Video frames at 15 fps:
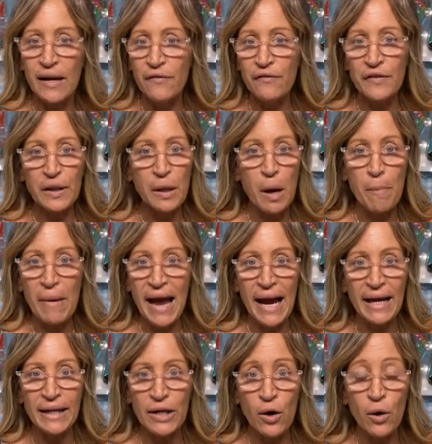and fill up
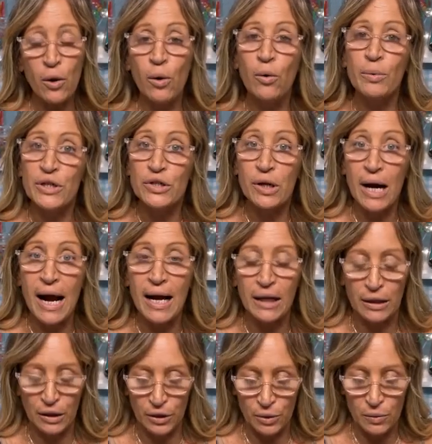any hole with your
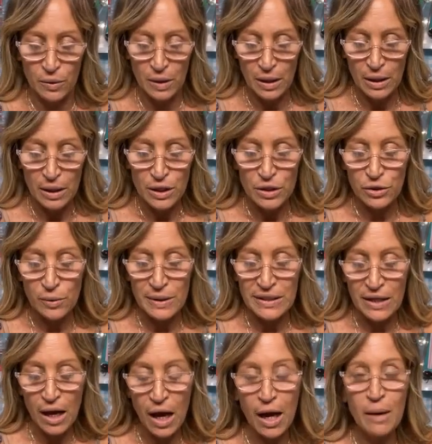hot glue. So
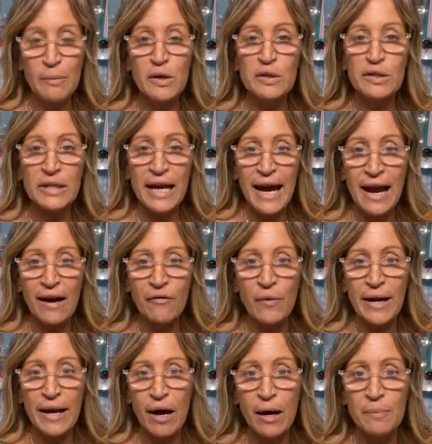it's almost
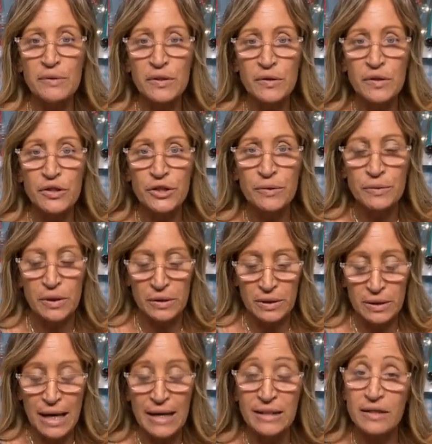halfway up to the
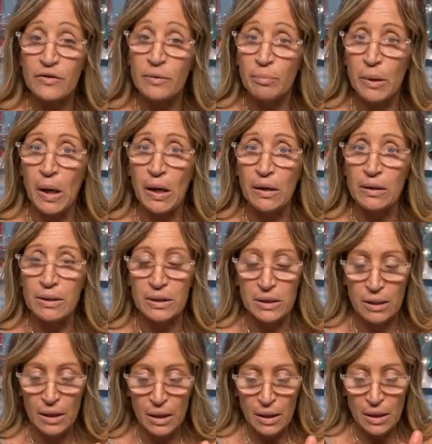size of the
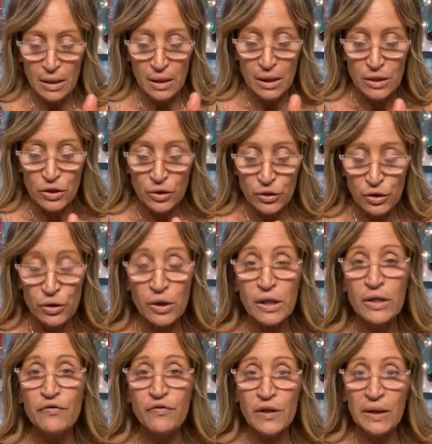balls. So you
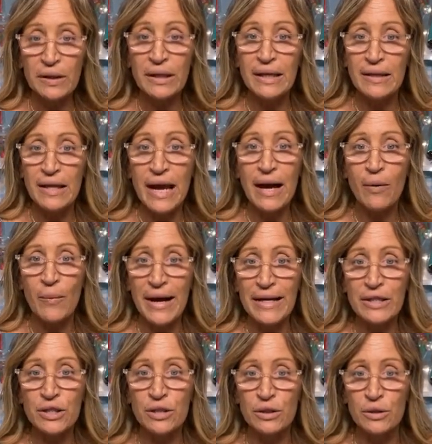could fill it in that
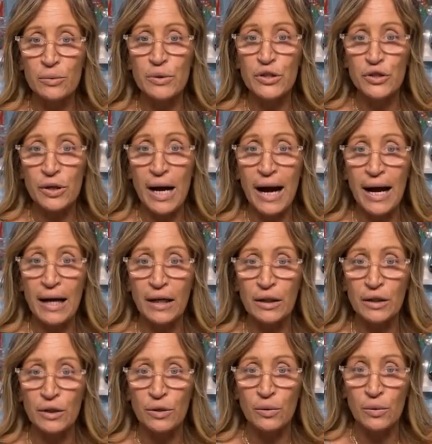way too with your hot
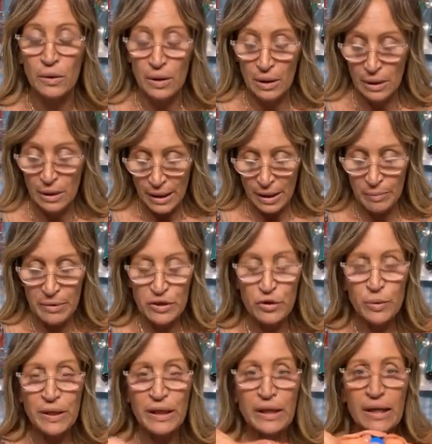glue. In
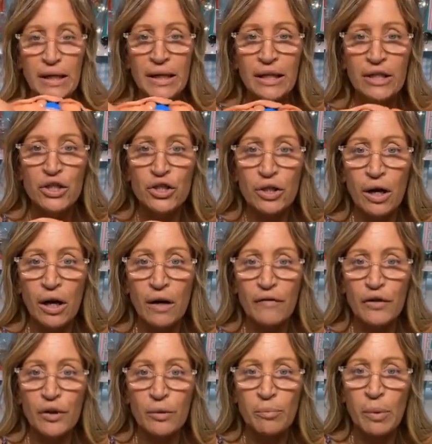between each
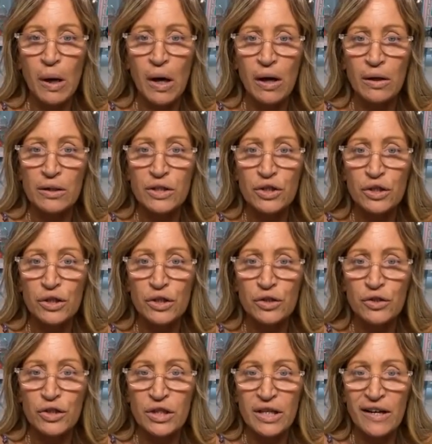of your balls,
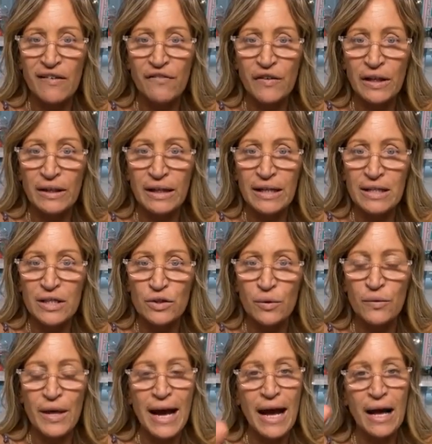you're just going to fill it in
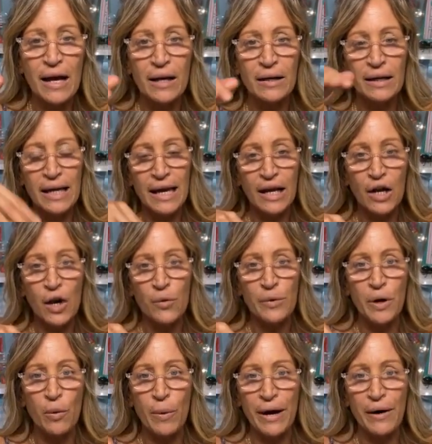so that can't
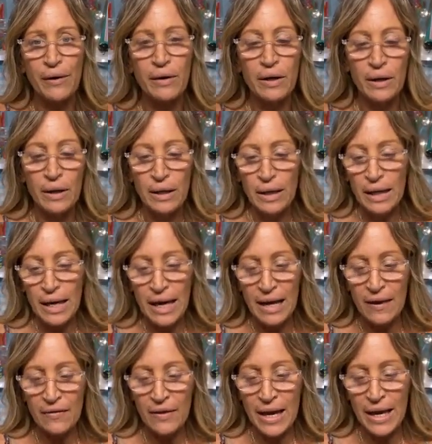go nowhere.
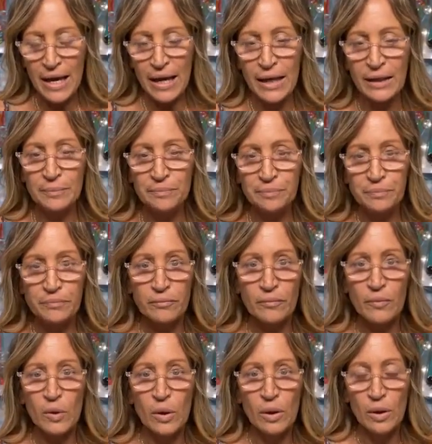And then
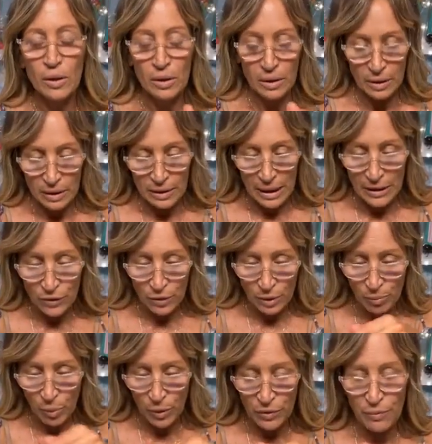you
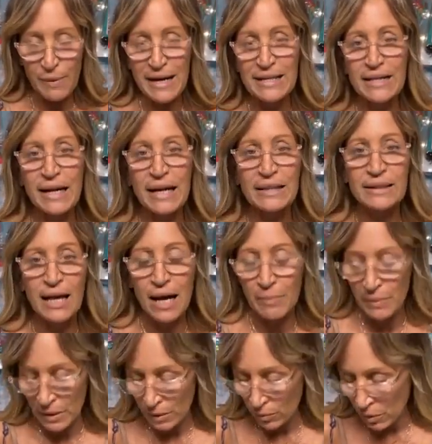can pour the resin on
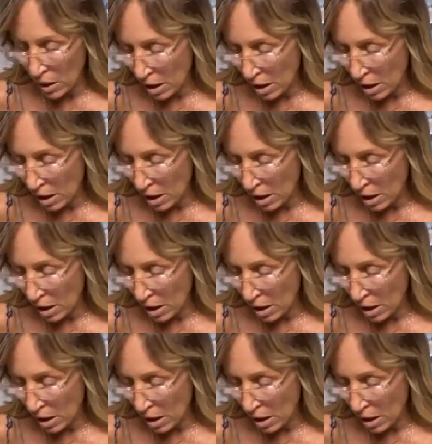top and it